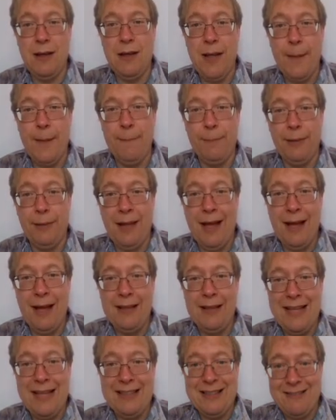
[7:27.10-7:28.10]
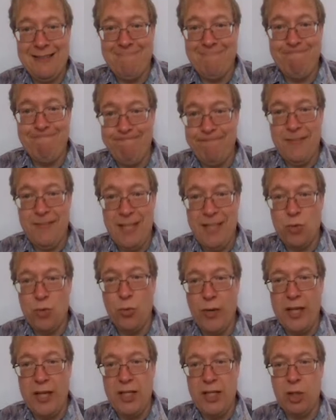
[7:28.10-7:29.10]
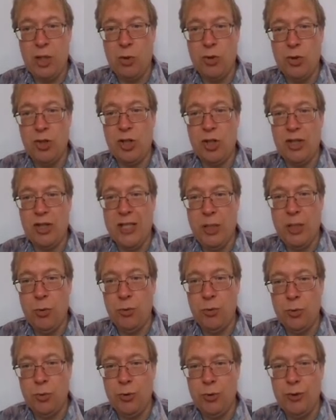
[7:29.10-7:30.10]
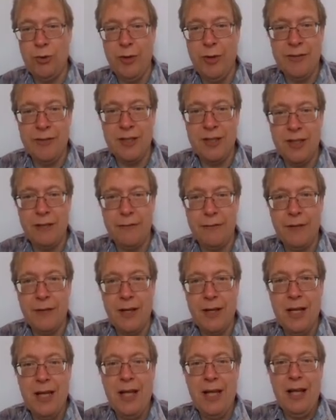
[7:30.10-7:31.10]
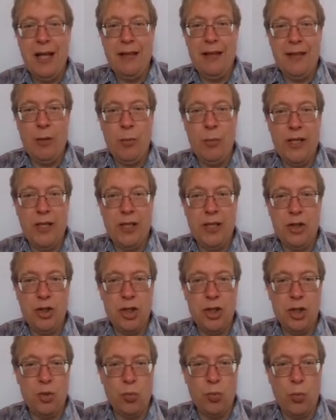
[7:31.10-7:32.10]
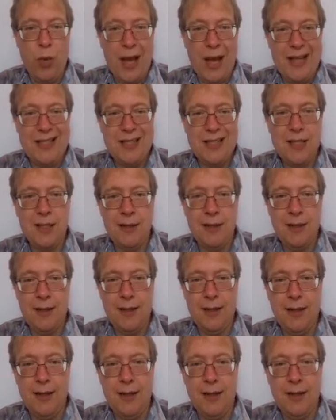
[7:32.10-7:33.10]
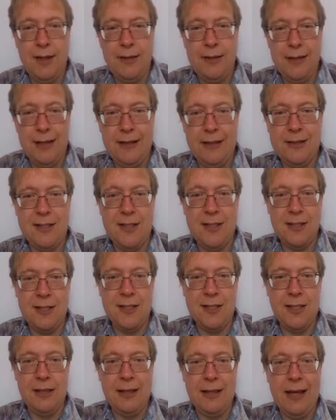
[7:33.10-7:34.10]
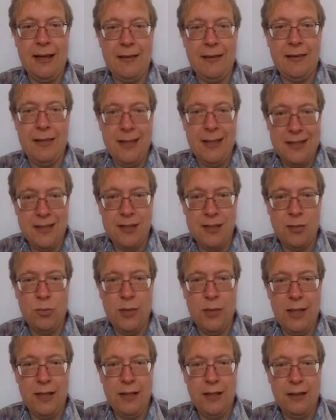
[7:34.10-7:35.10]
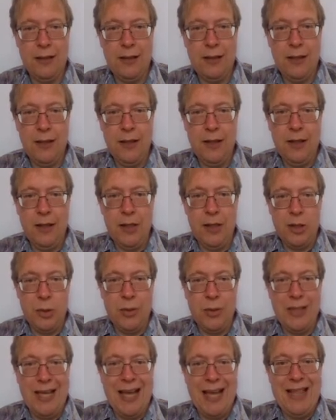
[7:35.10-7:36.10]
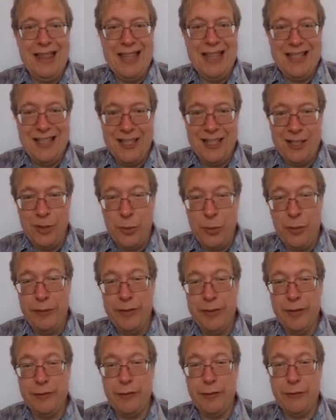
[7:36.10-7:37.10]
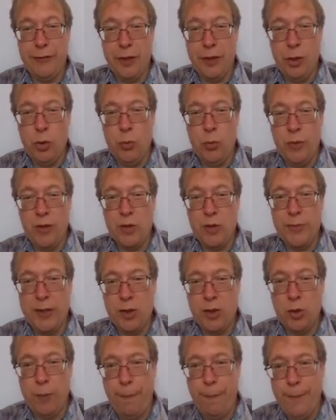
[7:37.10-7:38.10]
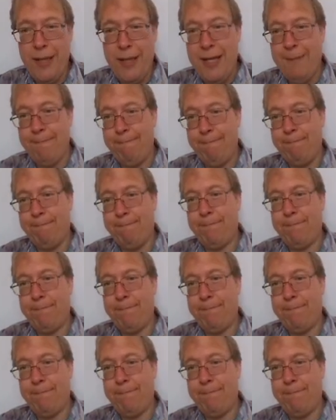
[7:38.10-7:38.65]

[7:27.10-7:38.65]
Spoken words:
imply that this ratio is just equal to the derivative, then we can just write the elasticity like this, right? So again, this is the derivative of Q with respect to P.